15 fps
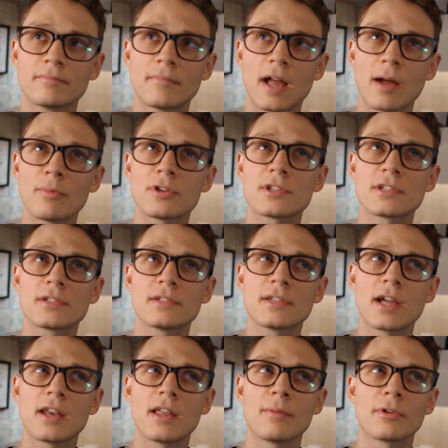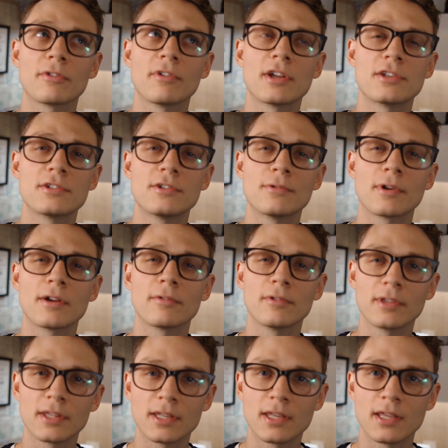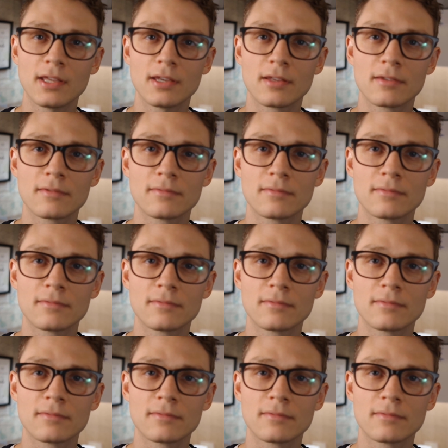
how much dynamic range do I really need?